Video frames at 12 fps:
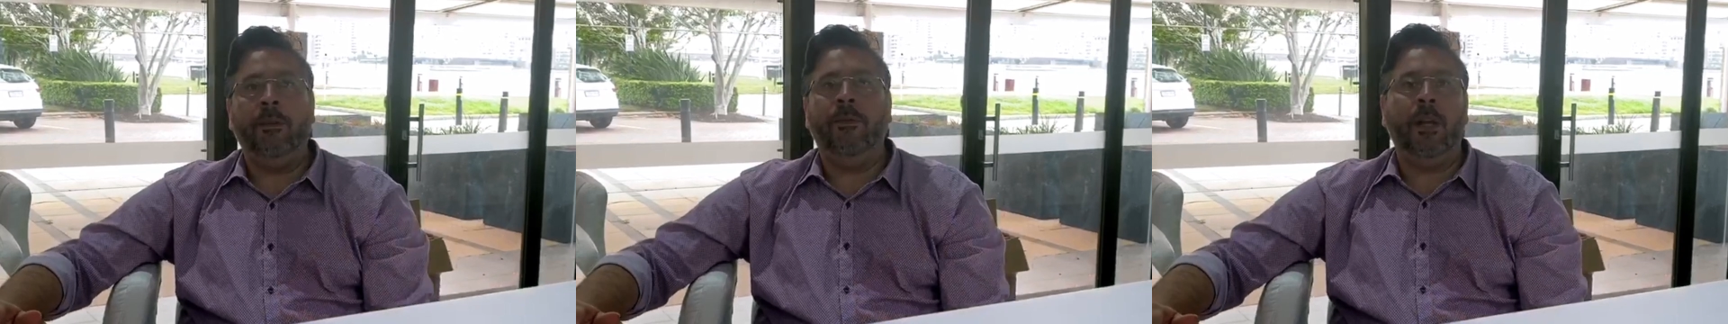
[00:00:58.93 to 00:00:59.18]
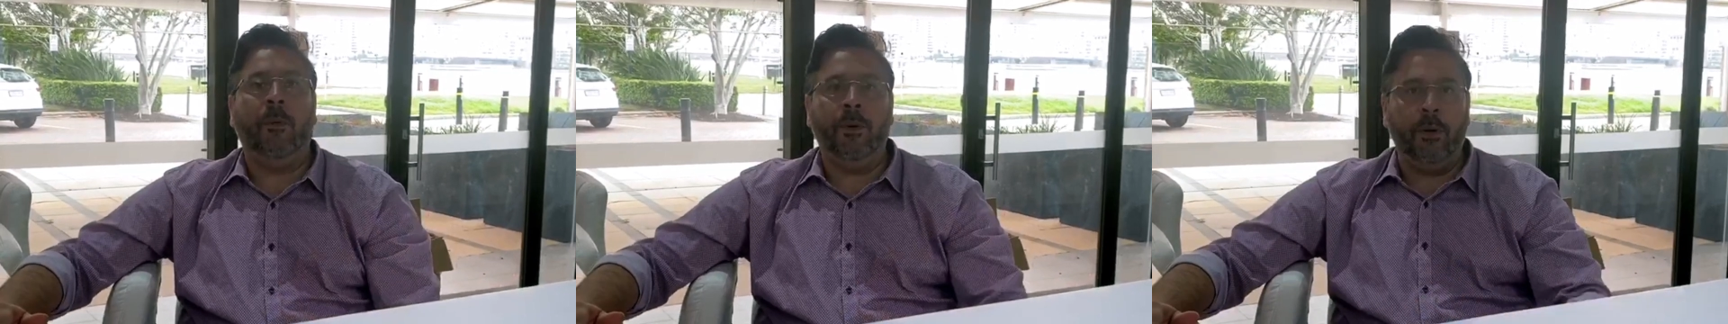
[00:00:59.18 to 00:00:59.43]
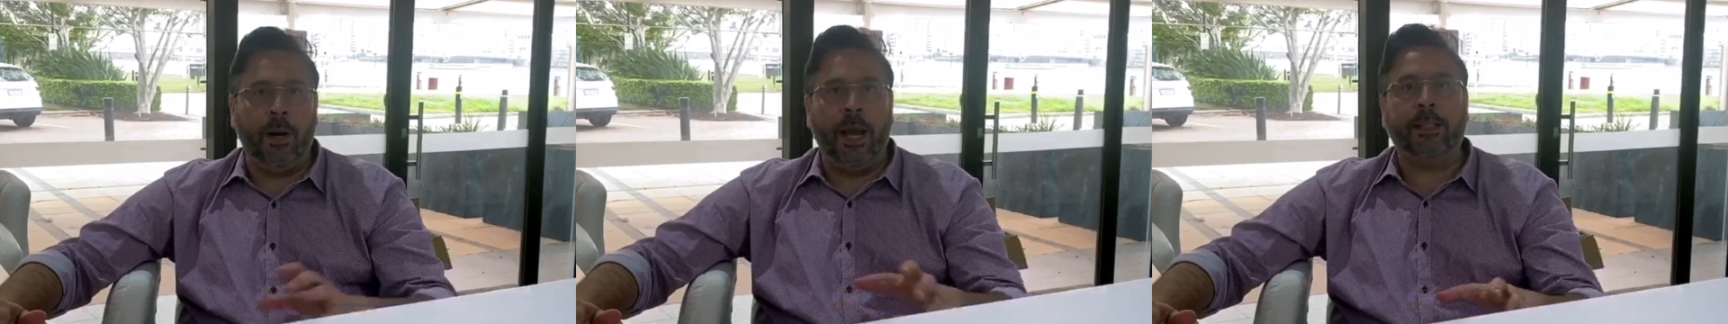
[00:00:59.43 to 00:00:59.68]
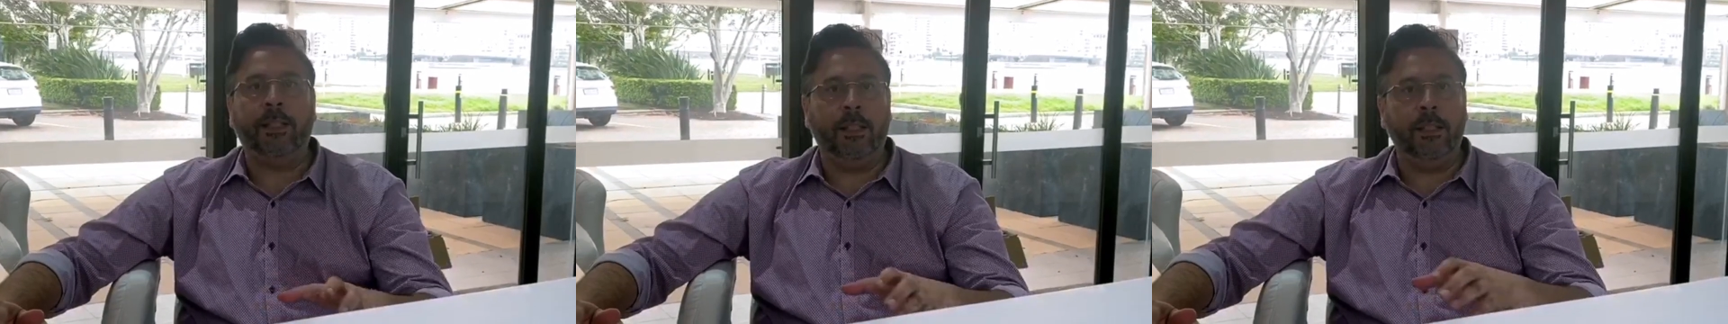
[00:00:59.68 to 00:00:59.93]
even though we're not
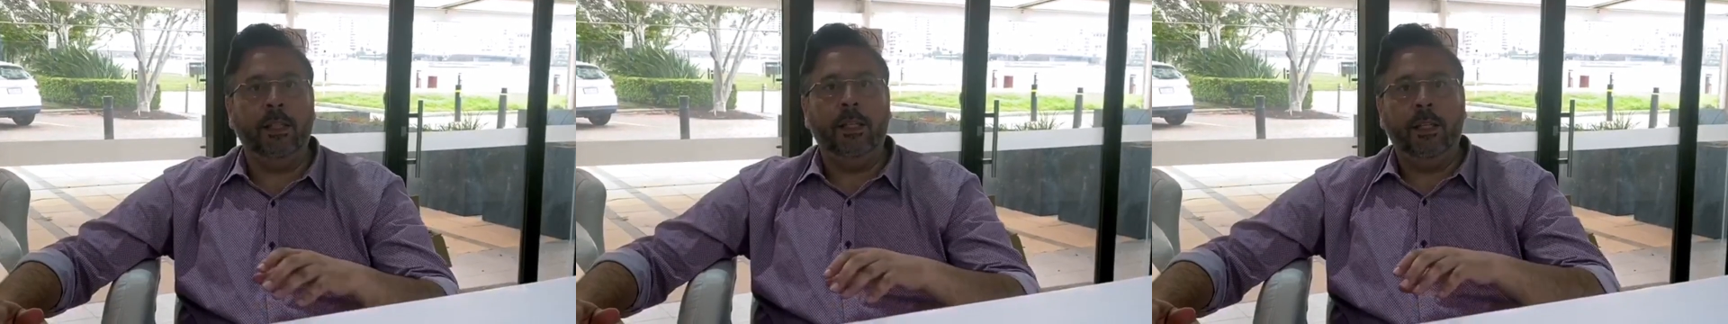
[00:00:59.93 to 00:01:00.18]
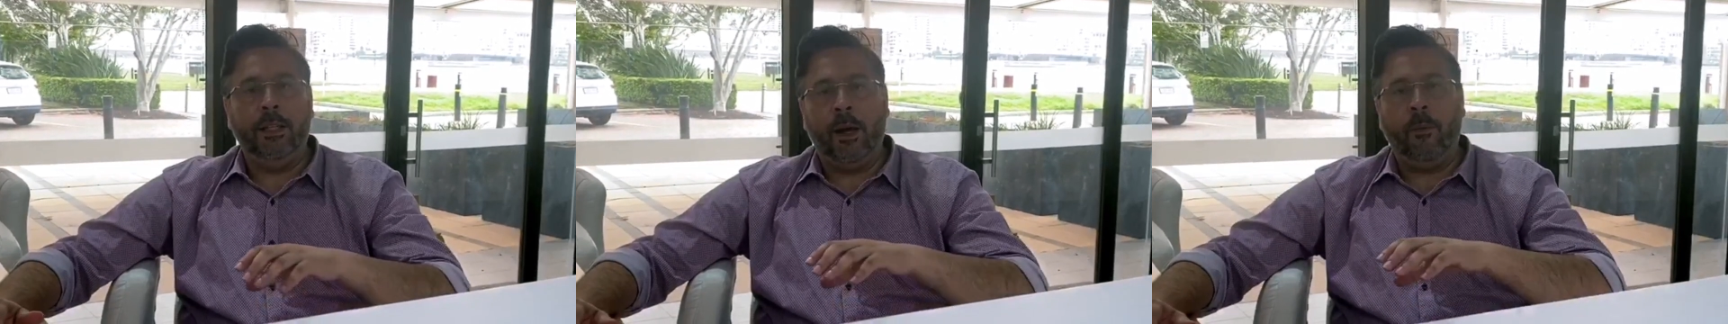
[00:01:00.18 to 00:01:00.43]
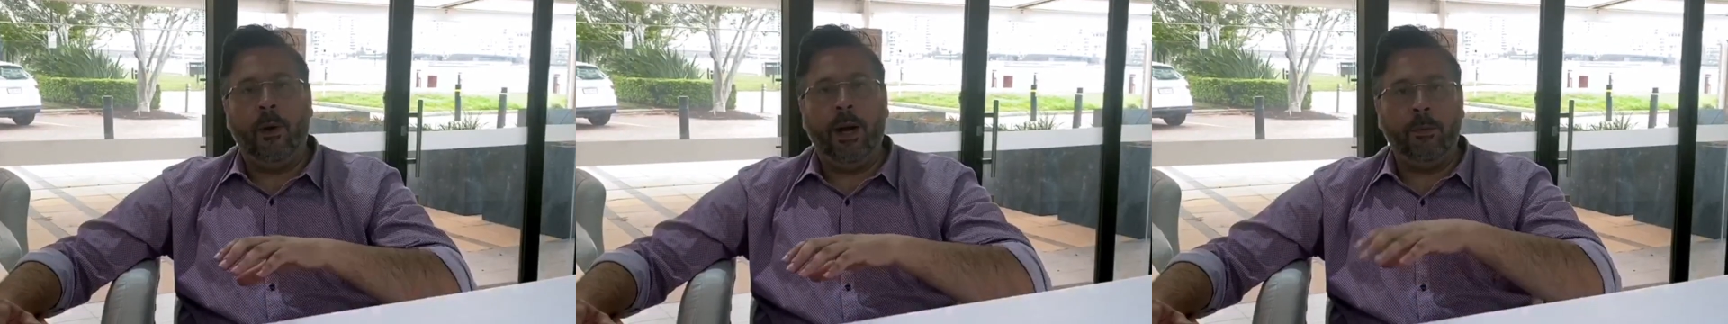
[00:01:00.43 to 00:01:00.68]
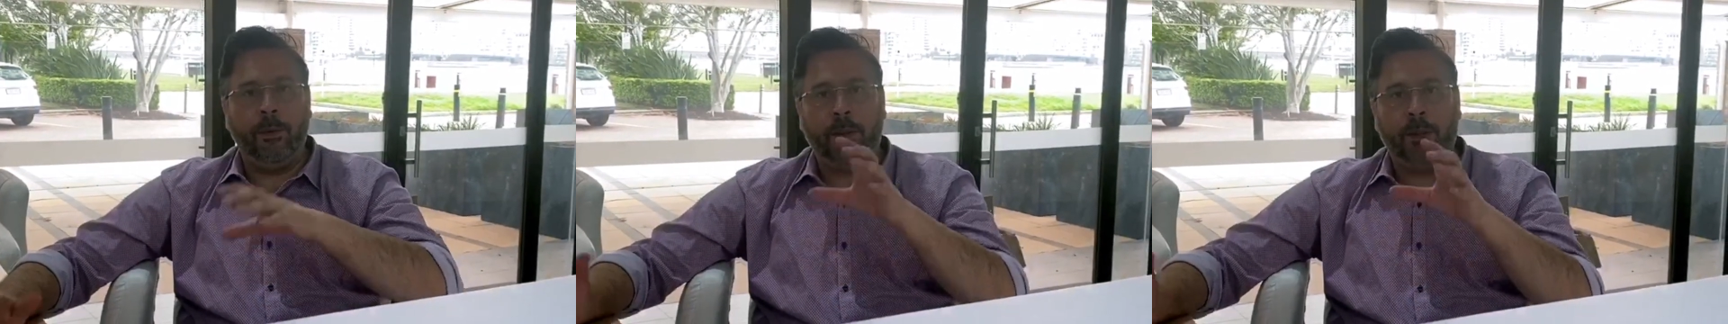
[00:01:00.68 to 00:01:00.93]
acting that
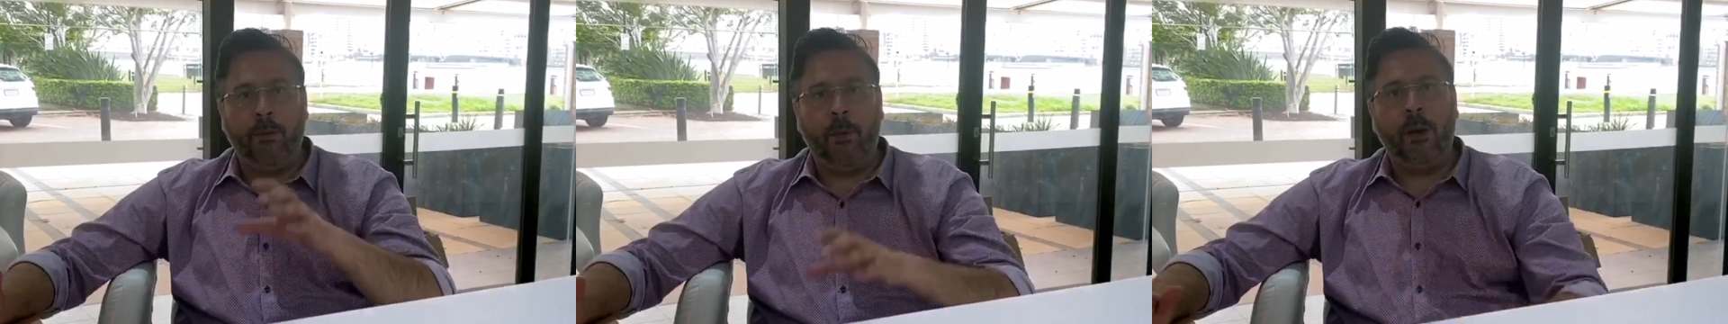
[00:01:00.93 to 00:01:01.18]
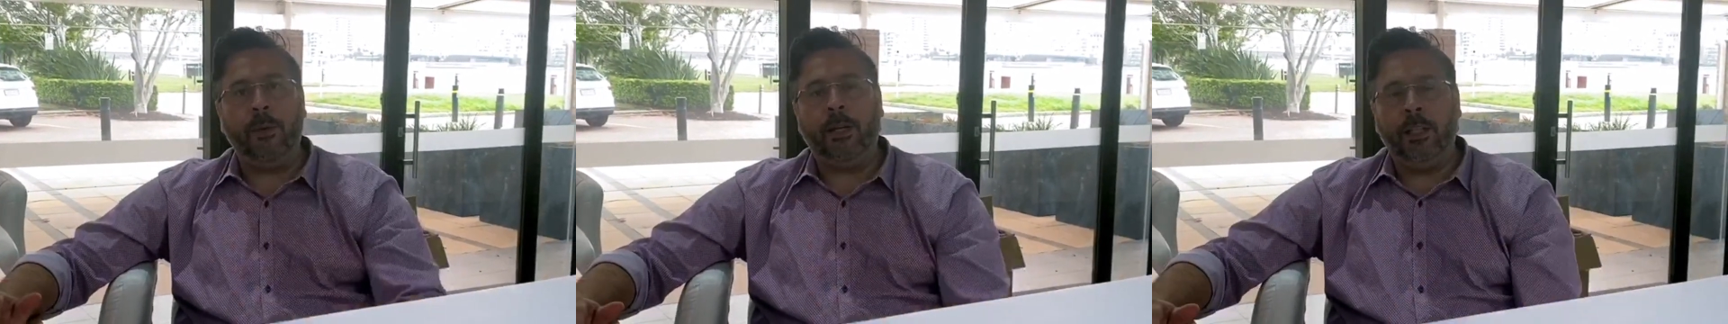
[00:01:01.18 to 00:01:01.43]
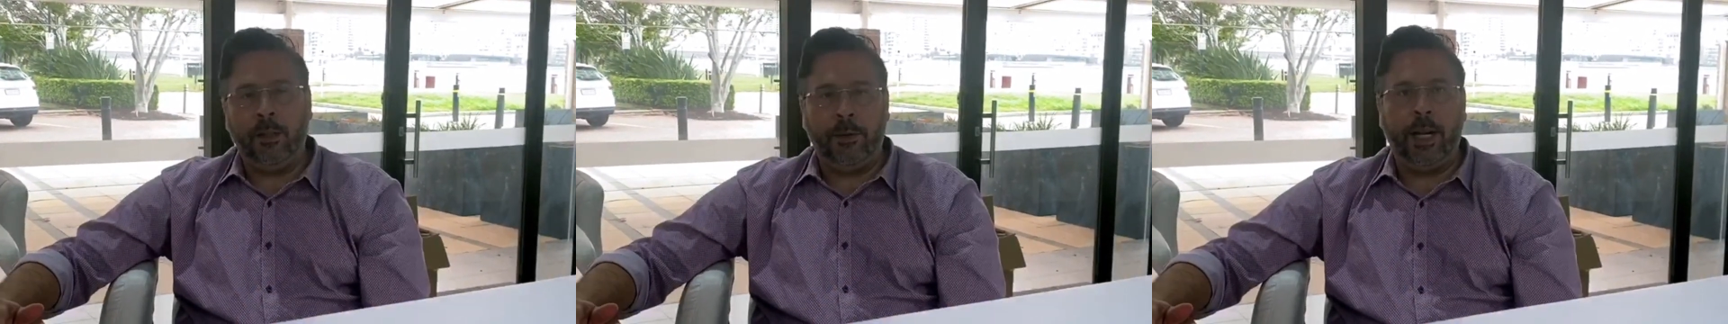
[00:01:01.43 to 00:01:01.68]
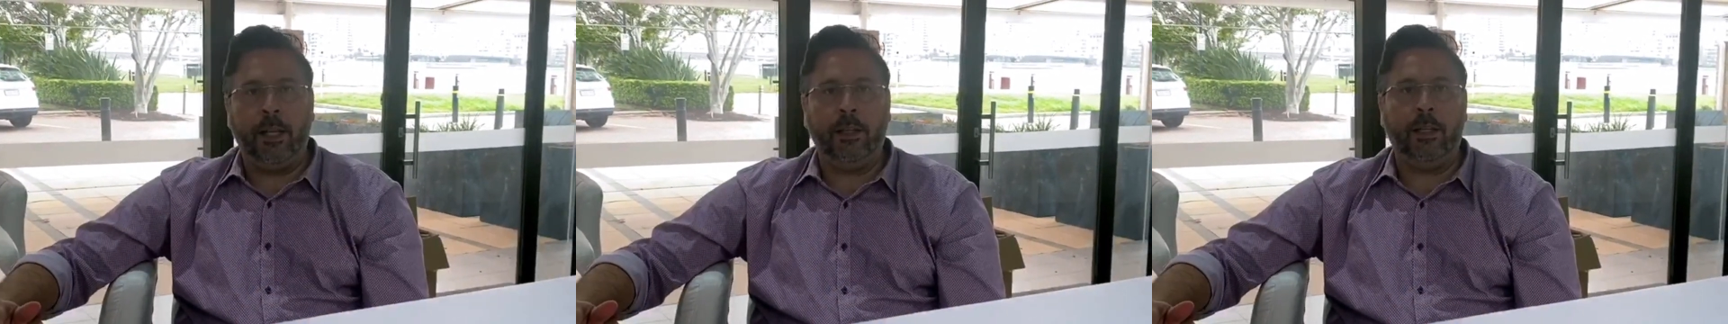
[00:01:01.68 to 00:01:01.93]
way with the way we're
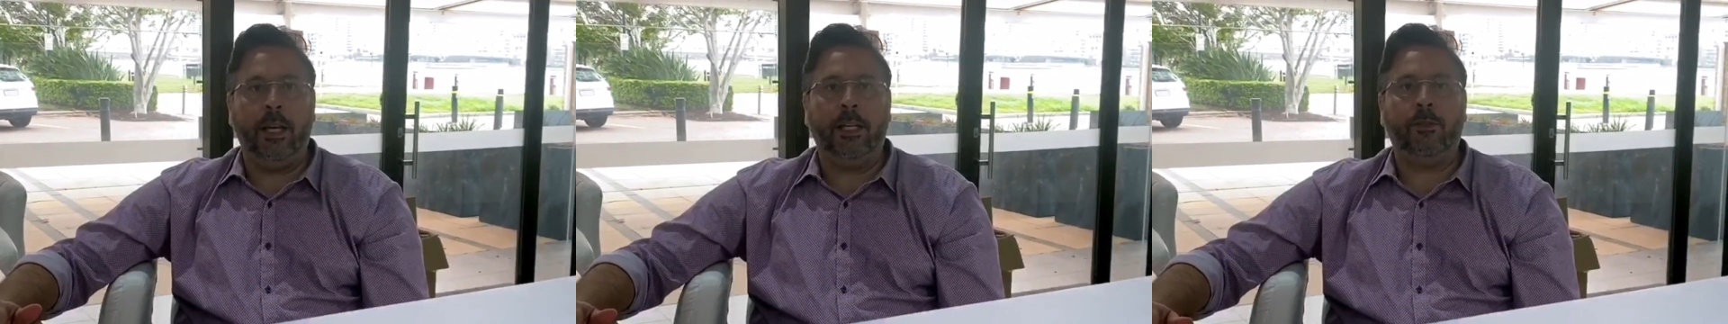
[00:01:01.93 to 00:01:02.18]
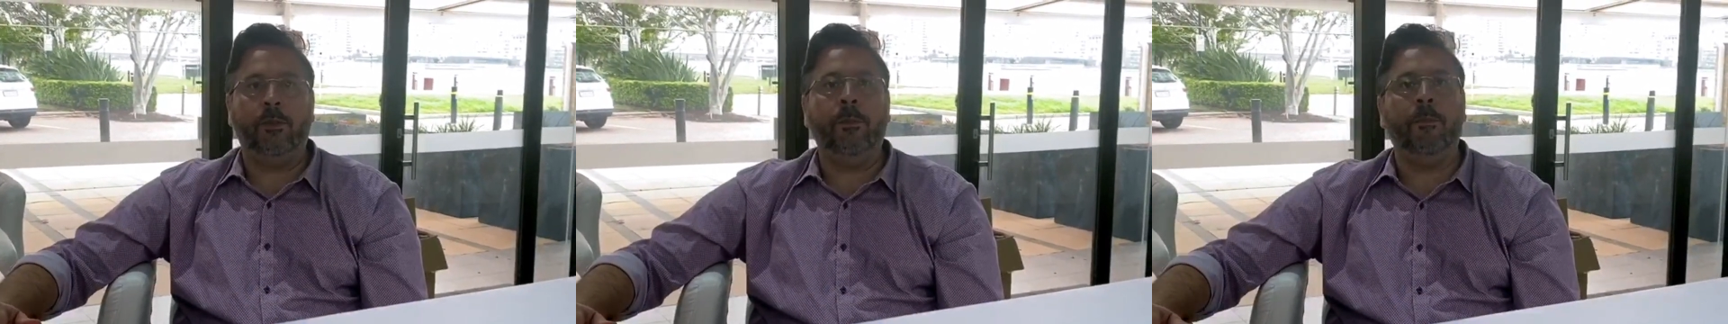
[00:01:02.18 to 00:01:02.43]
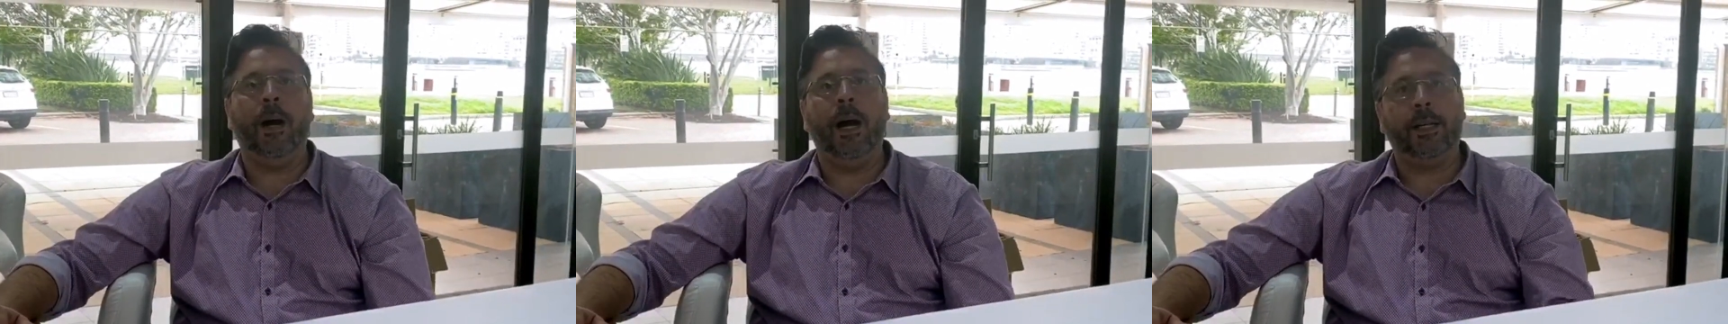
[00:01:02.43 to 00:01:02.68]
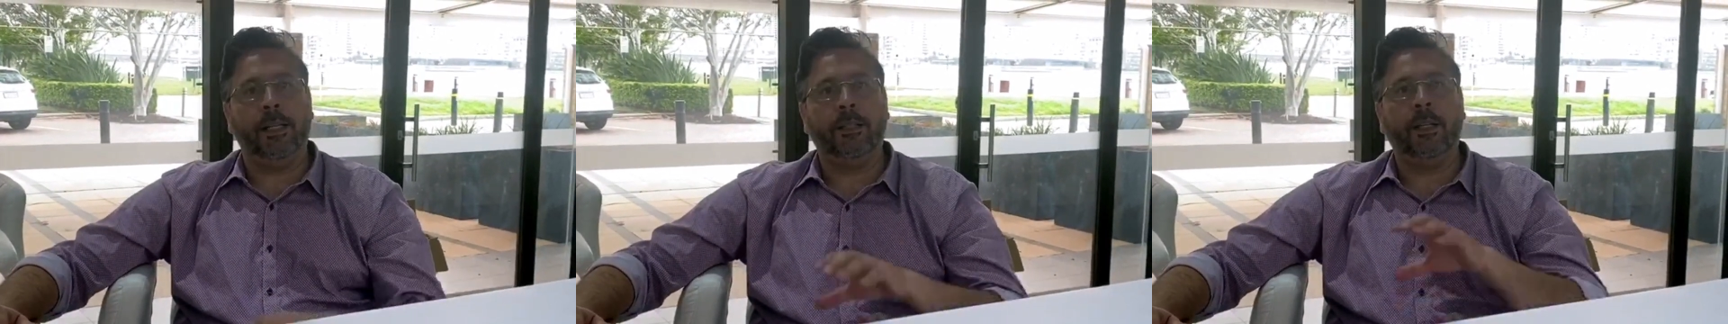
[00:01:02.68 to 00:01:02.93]
clearing out the uh,
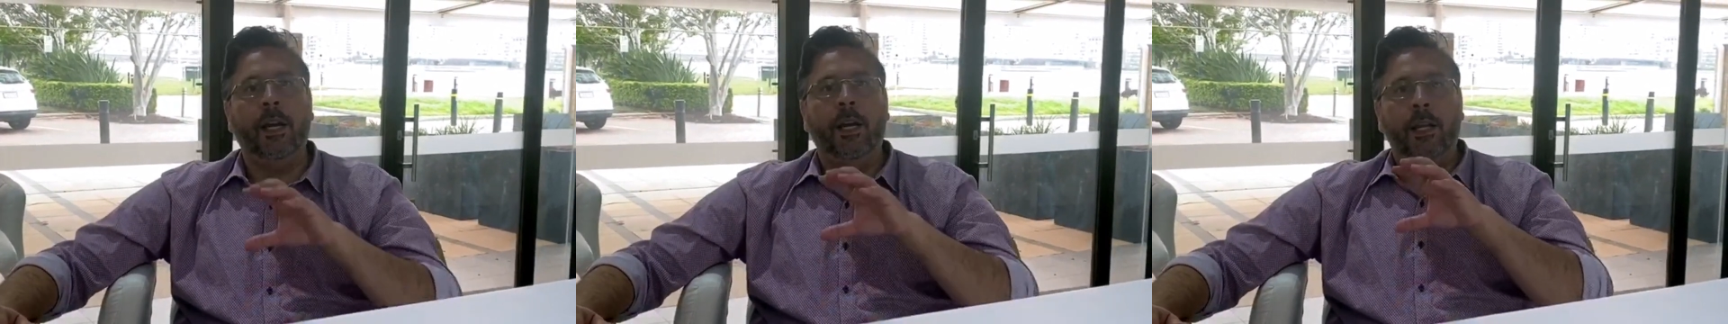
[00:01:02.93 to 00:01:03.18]
supermarkets.